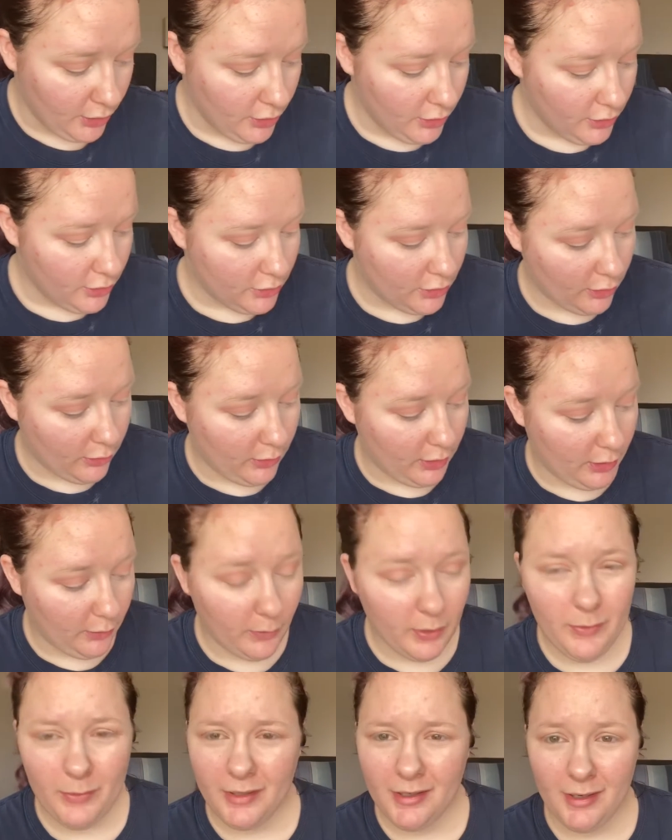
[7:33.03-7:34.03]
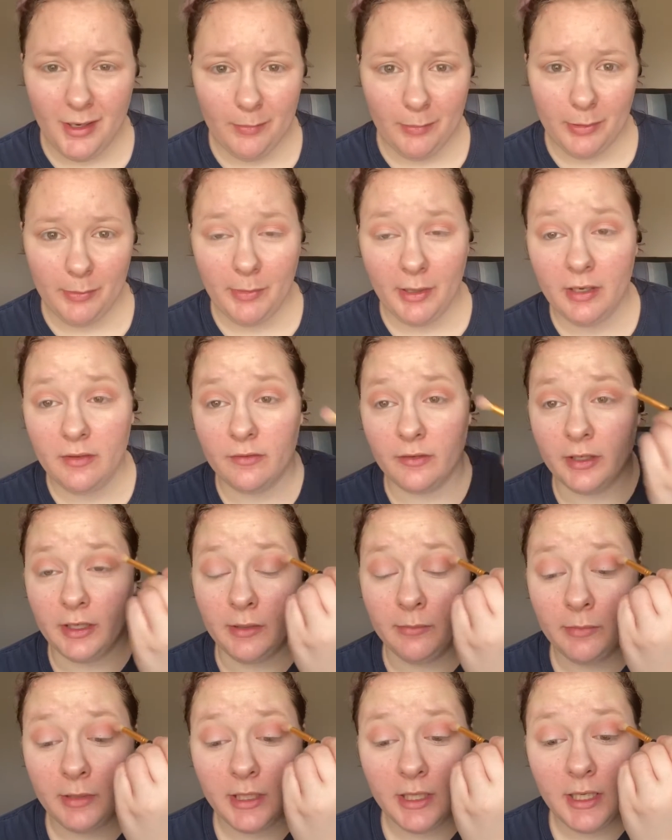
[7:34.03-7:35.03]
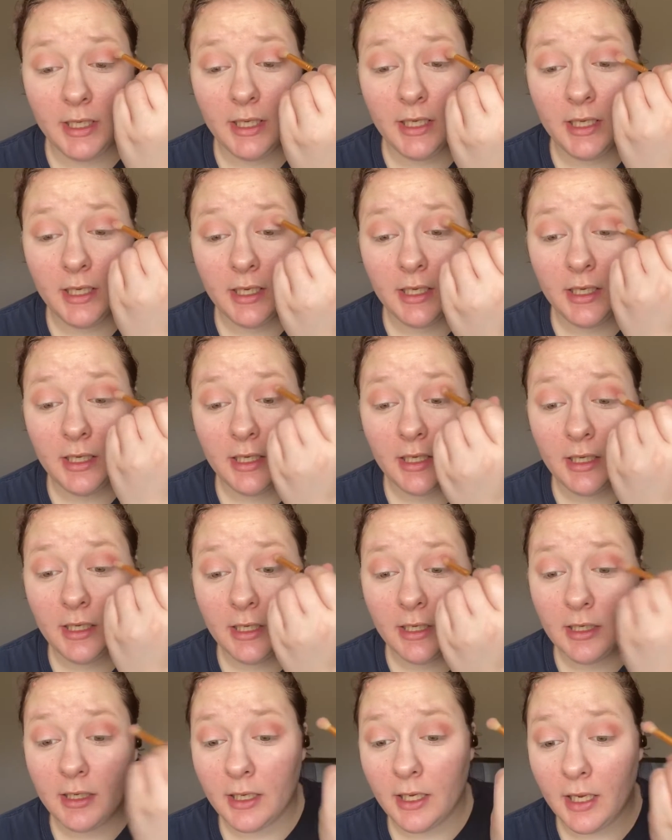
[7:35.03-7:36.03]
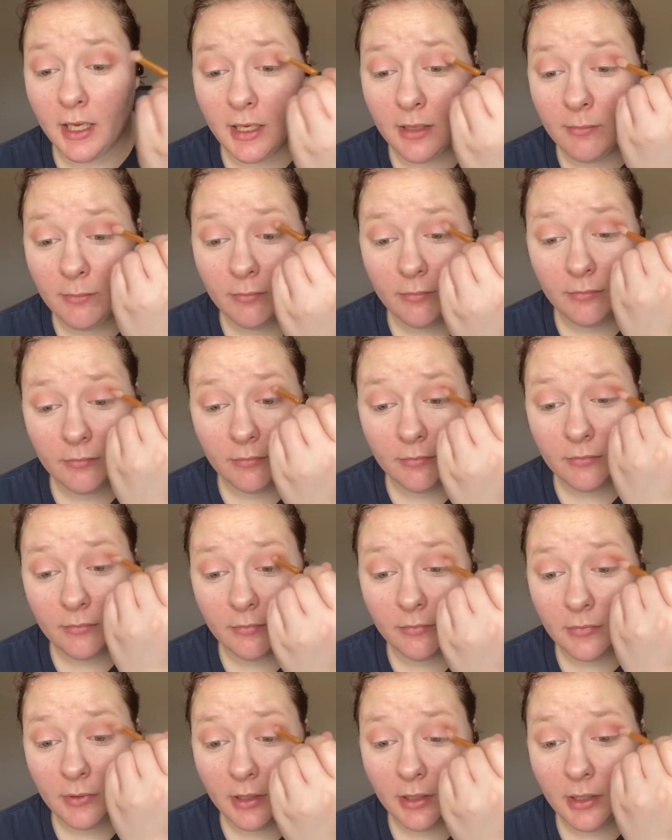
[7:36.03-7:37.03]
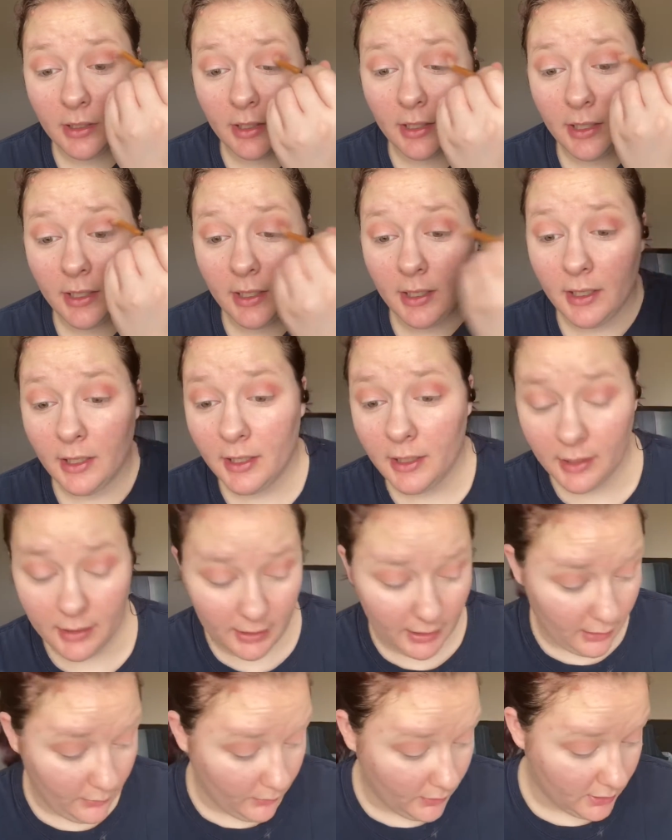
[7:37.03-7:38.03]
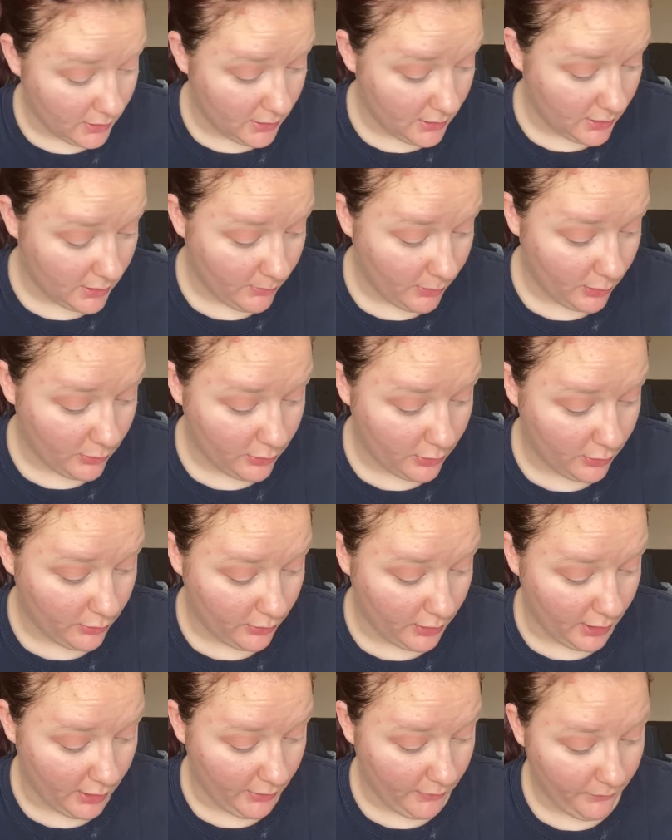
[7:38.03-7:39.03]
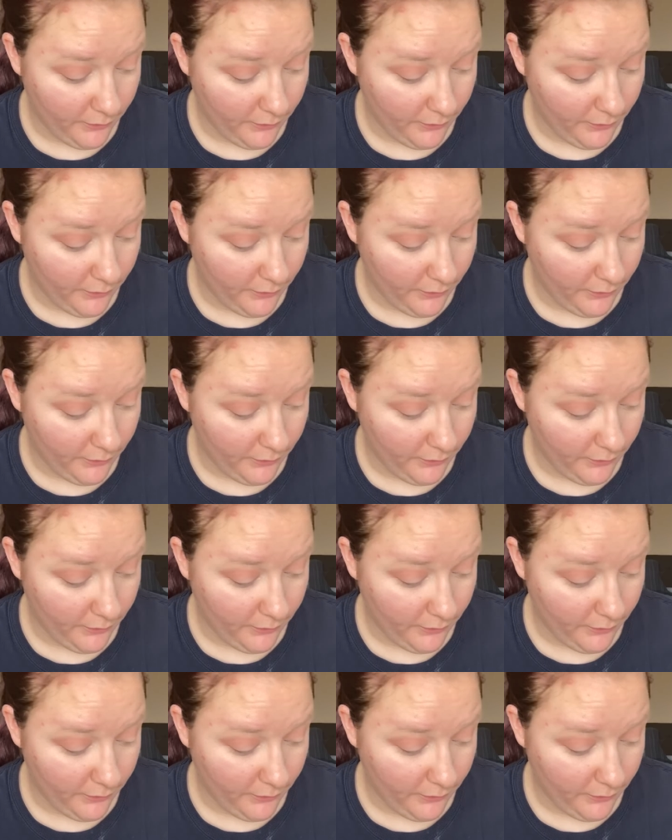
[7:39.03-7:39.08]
So we were not prepared for him. He came and he wasn't supposed to yet